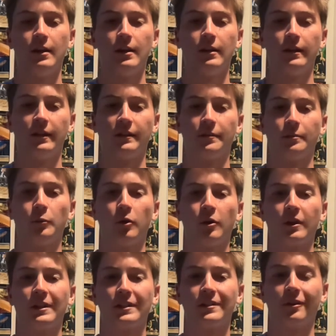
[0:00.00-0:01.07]
things have more or
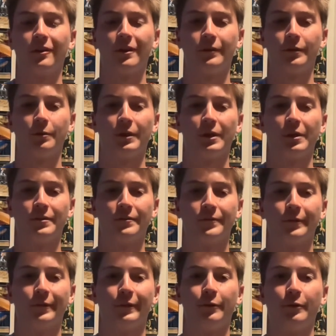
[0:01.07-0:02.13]
less gone off the rails for
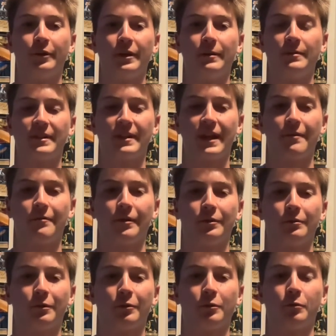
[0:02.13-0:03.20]
the Notre Dame staff on
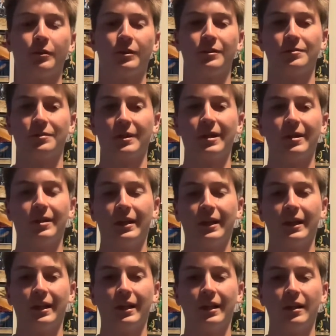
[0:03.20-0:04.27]
the recruiting trail.
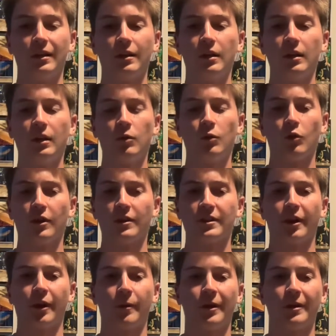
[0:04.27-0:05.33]
And want to
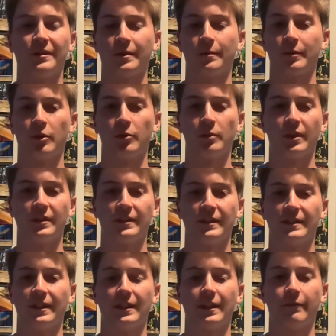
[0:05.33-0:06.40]
talk about some of their misses
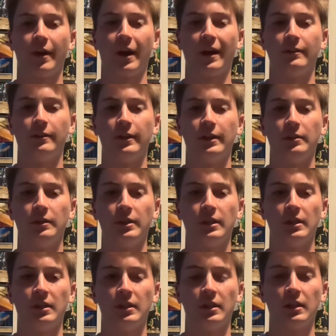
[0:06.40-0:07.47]
that they've had
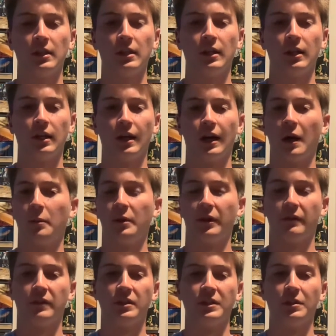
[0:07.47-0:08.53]
lately, how big
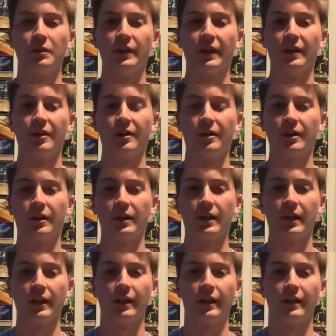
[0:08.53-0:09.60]
of a deal they are,
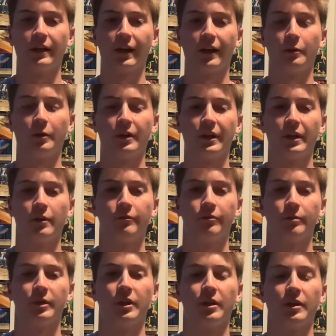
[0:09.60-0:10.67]
and then kind of where they go
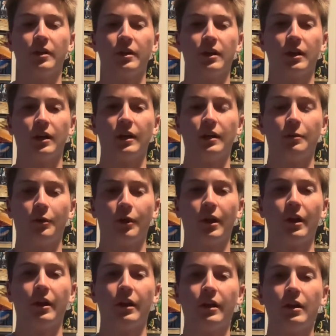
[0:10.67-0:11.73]
from here. And one of
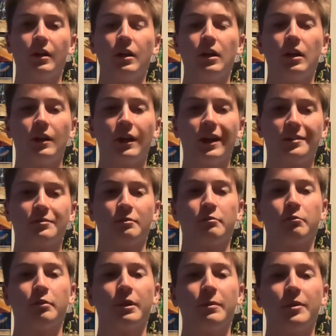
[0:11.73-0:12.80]
the last
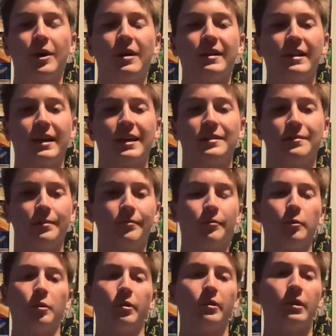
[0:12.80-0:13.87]
recruiting podcasts
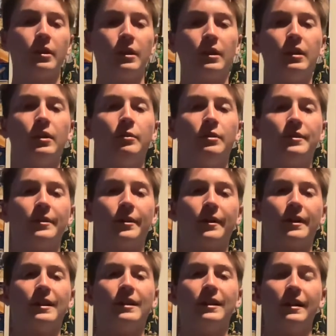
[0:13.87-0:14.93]
before we start
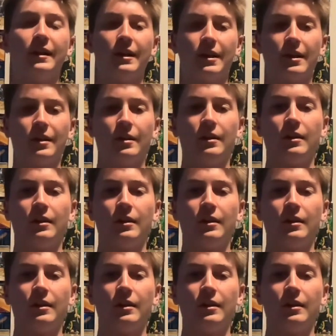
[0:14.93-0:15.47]
getting into